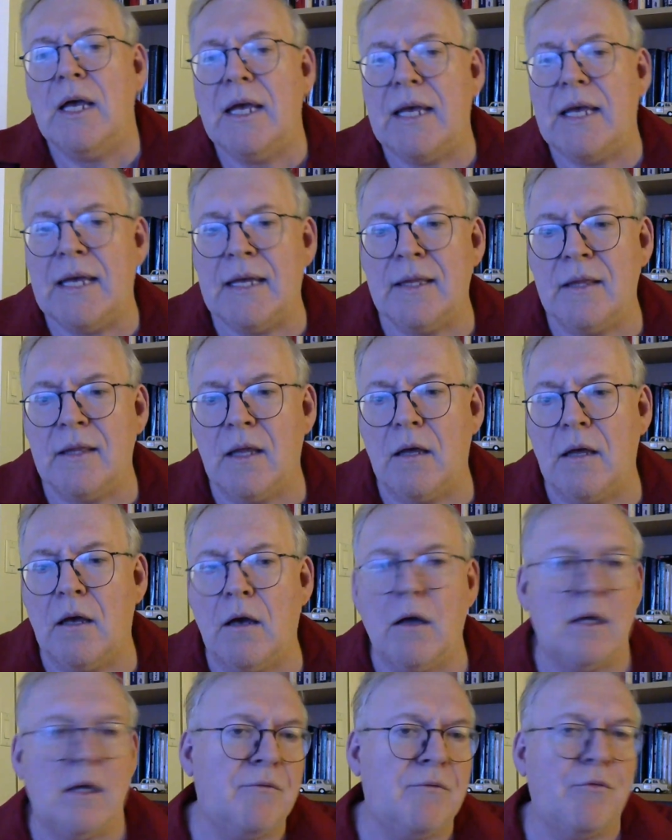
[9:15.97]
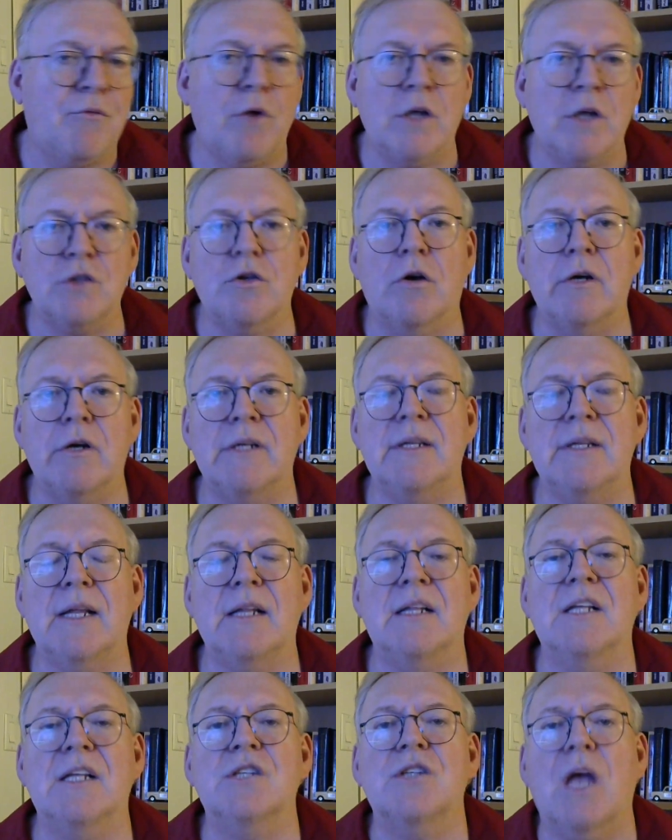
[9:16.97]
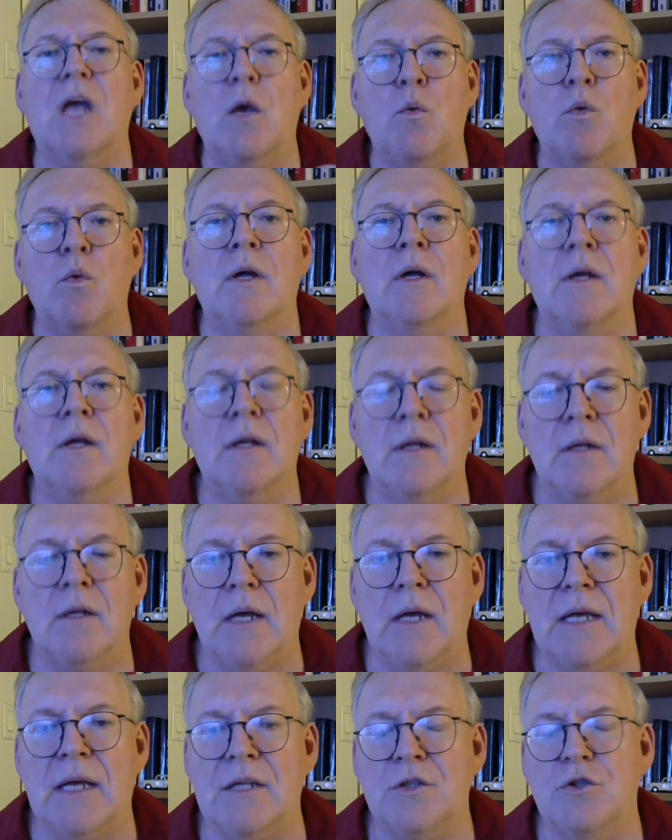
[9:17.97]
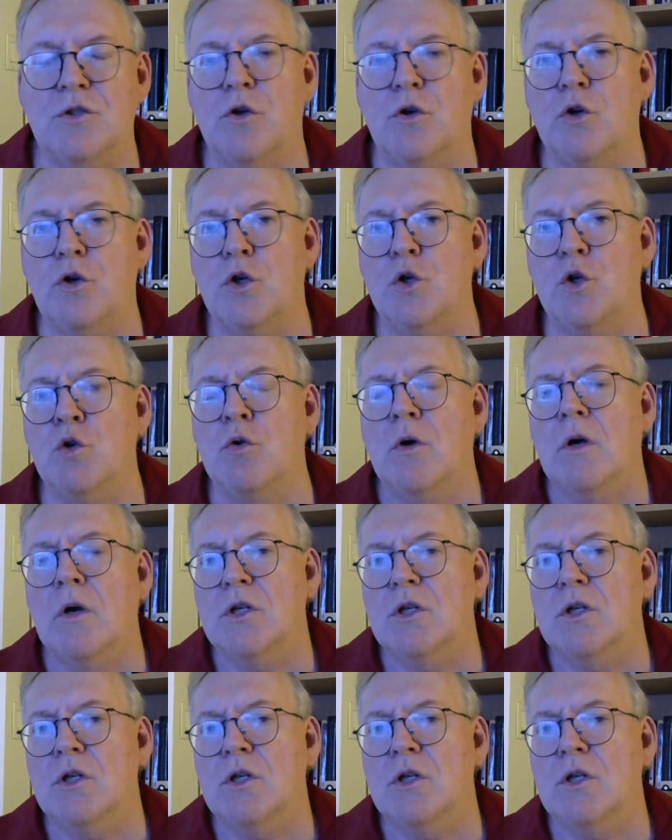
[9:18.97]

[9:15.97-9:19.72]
in French or in English. I will answer you.